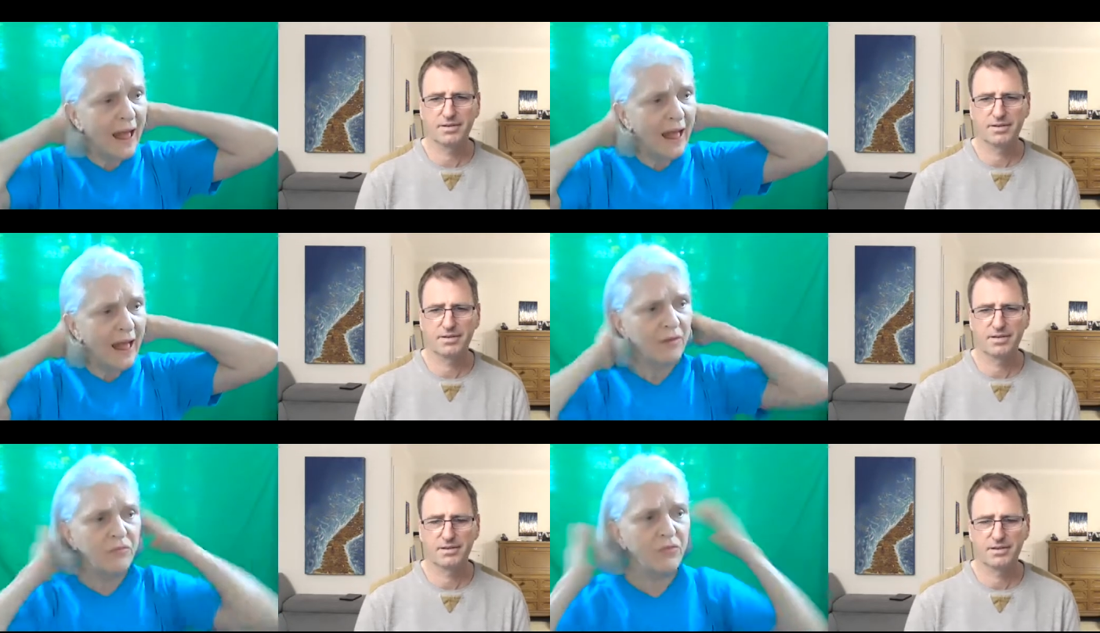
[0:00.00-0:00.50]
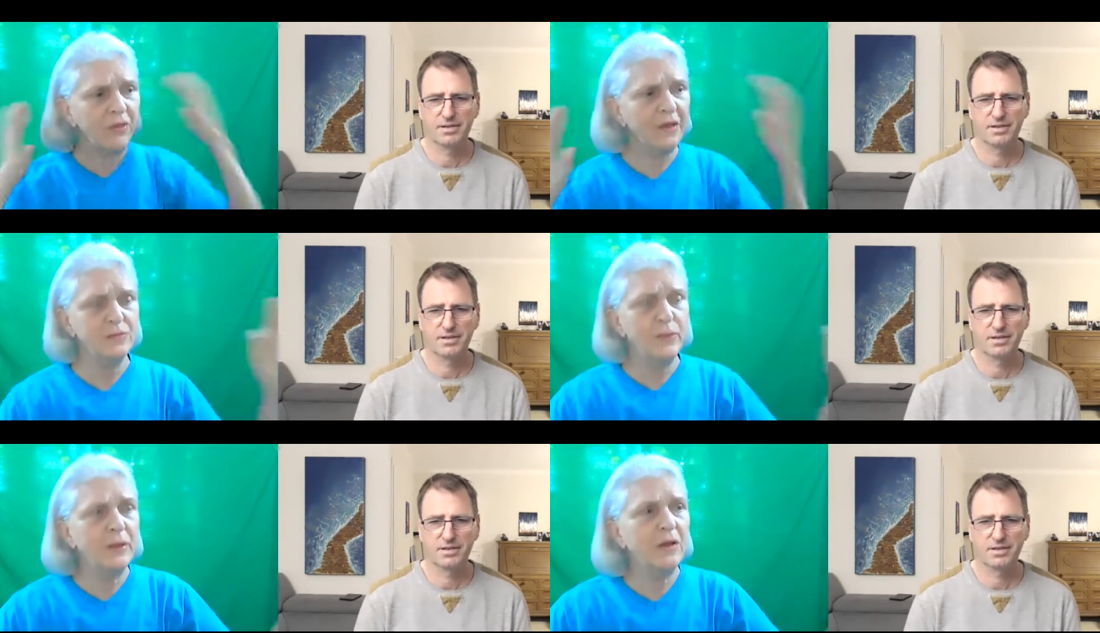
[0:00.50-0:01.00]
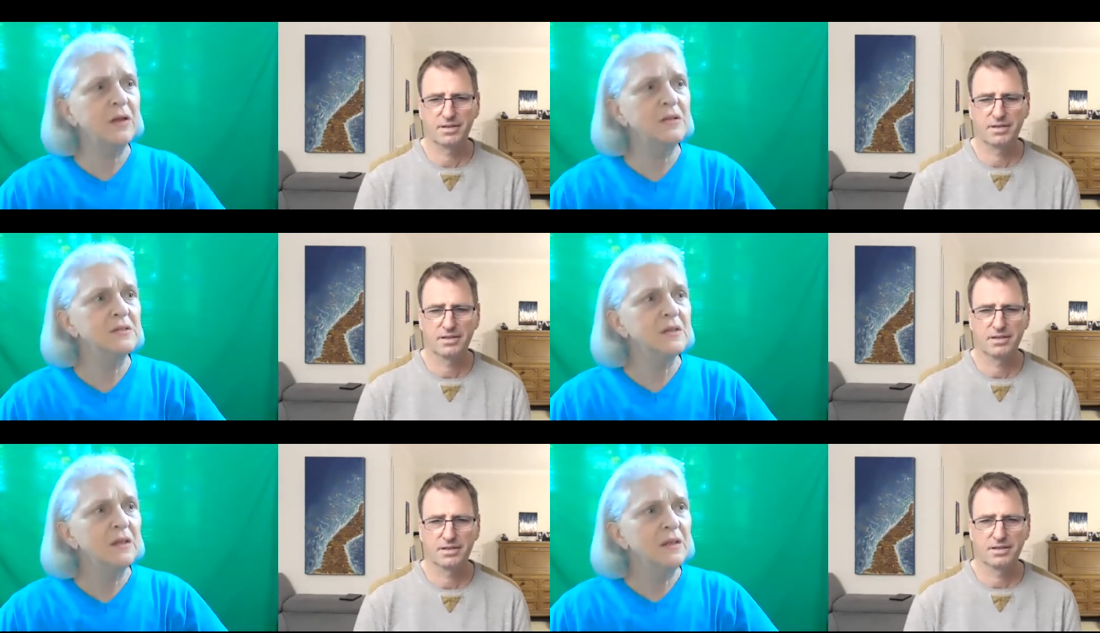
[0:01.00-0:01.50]
Speaker 1: out of things because
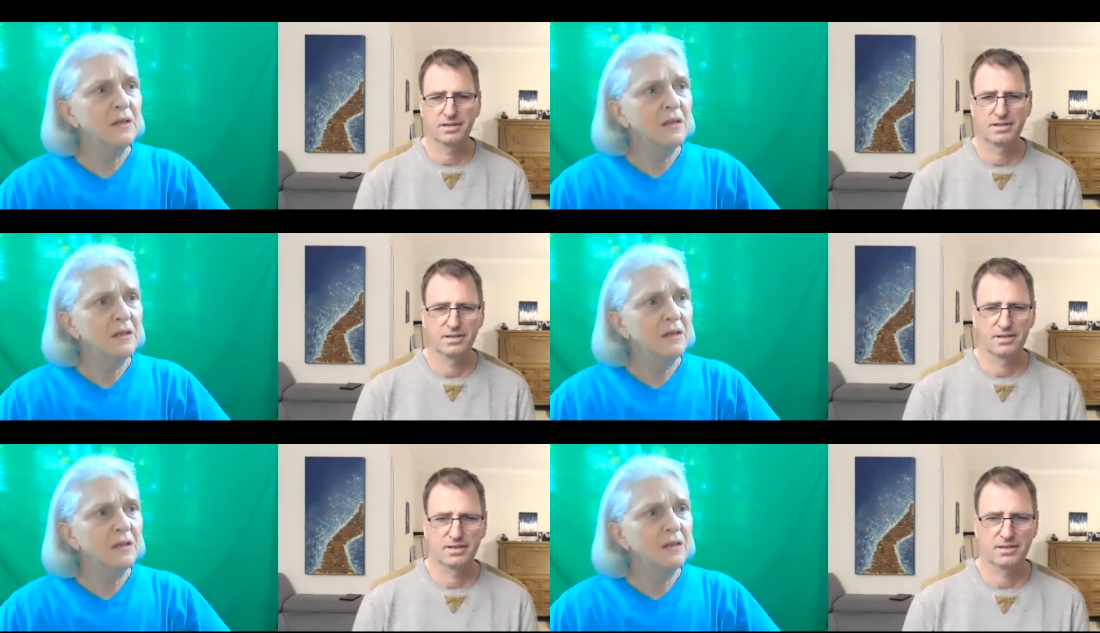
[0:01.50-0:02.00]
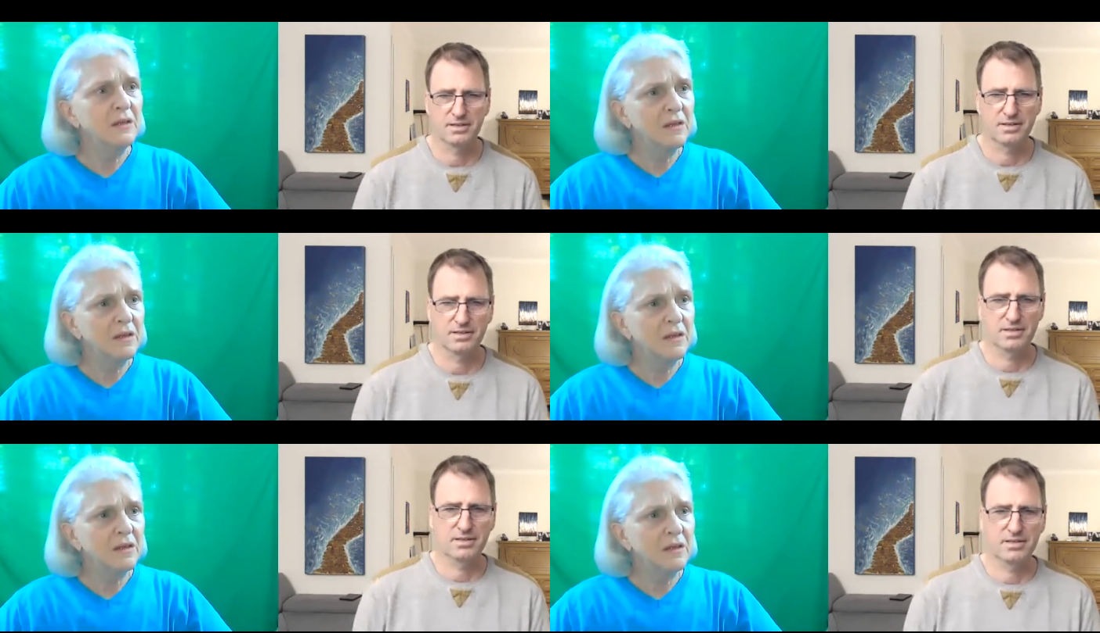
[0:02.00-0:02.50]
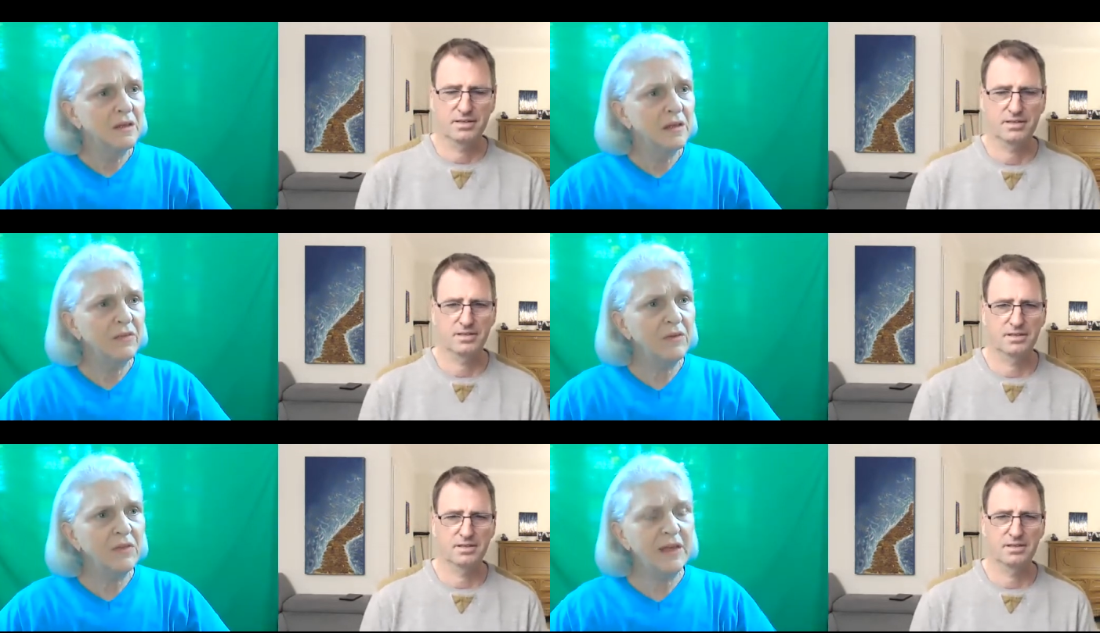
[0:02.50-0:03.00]

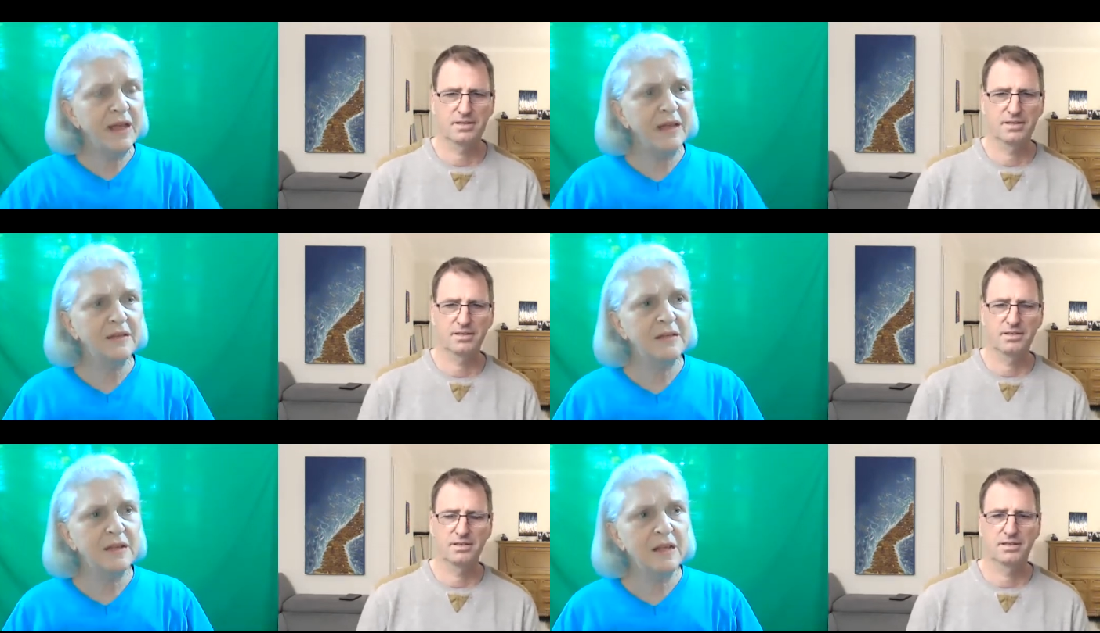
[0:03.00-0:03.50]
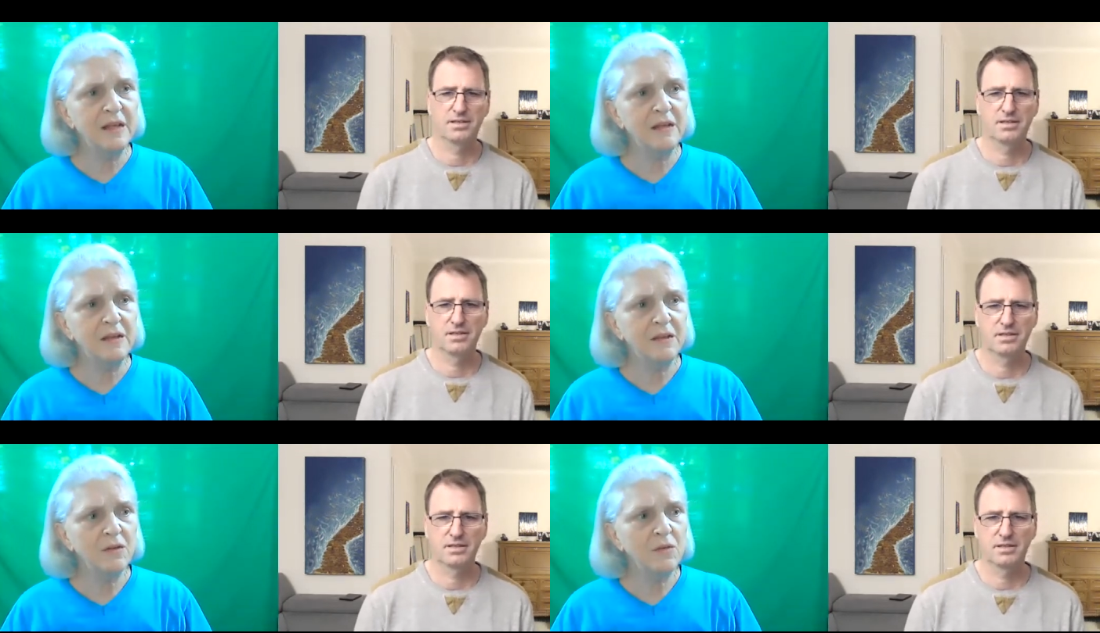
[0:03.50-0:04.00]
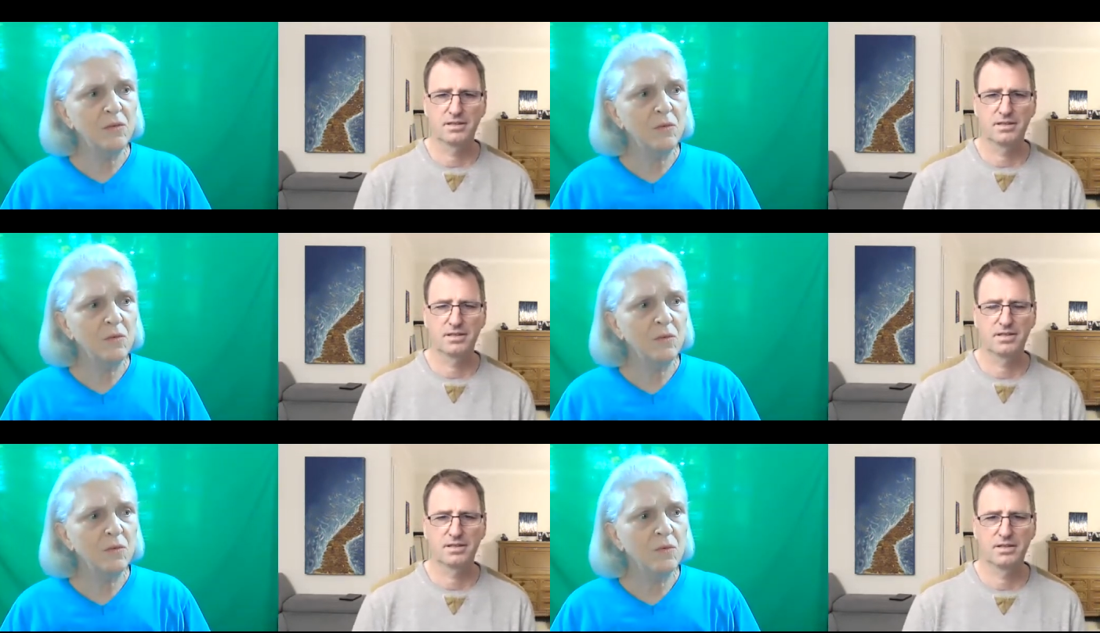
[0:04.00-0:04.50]
everything I did
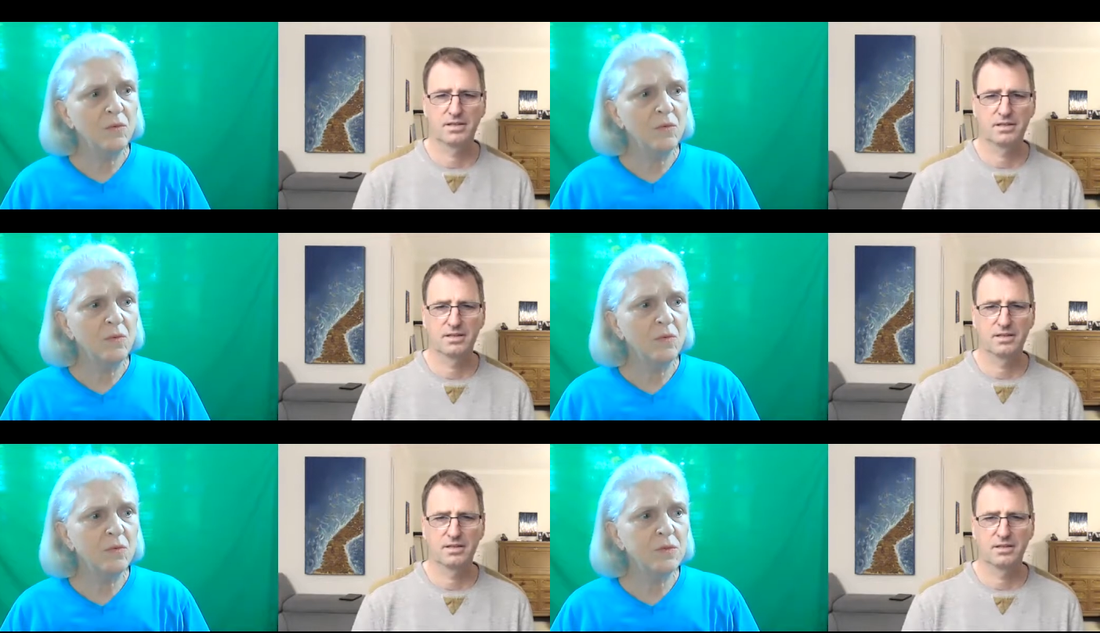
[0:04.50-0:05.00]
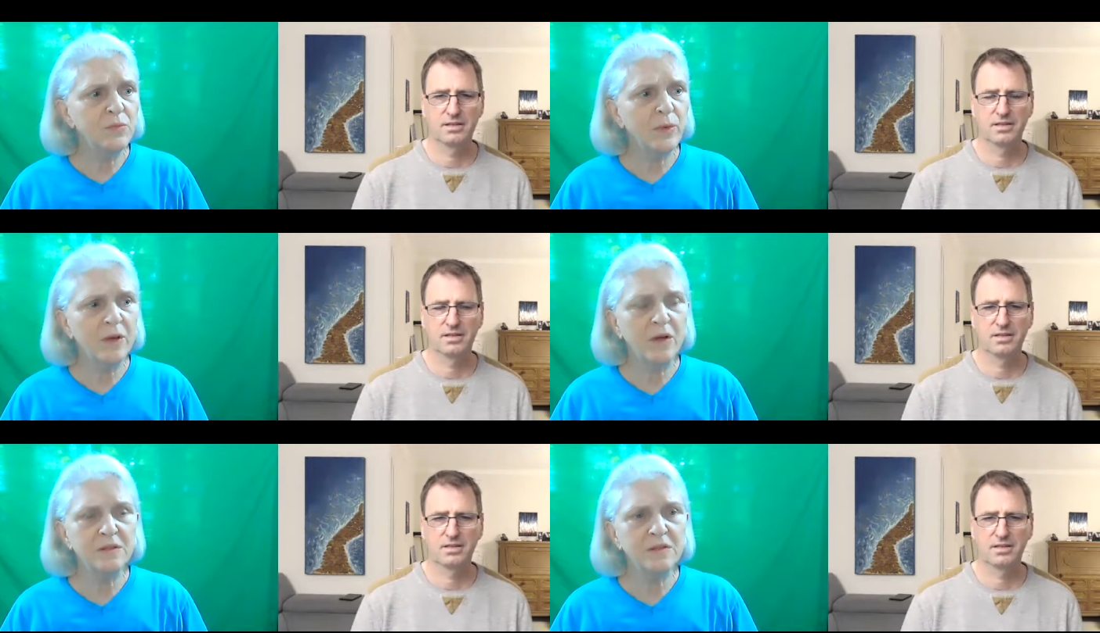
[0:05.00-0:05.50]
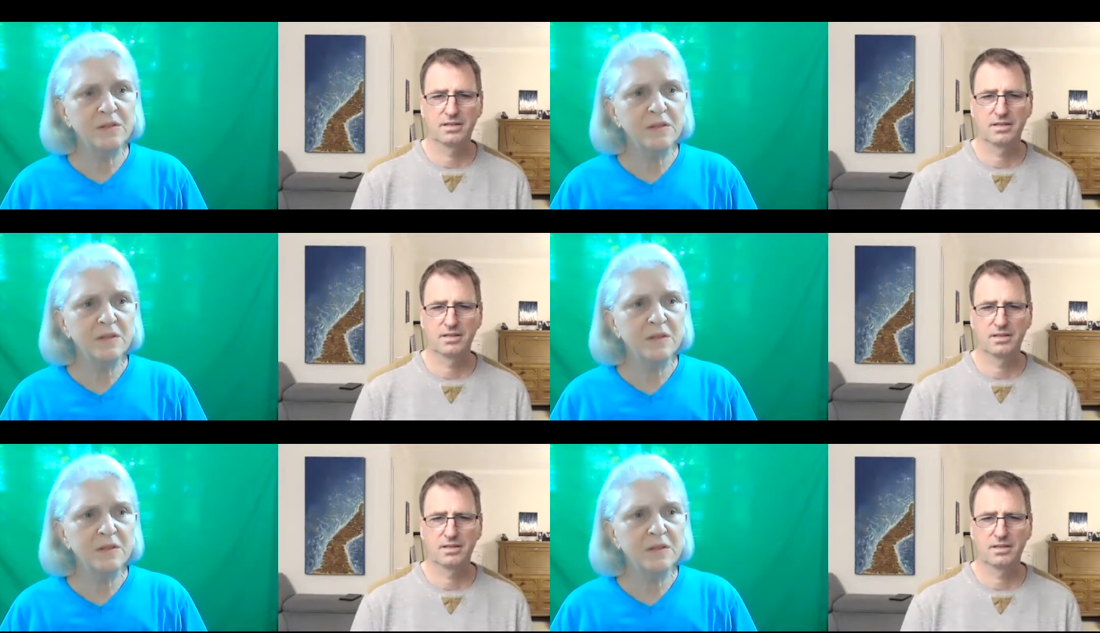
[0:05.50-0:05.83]
was because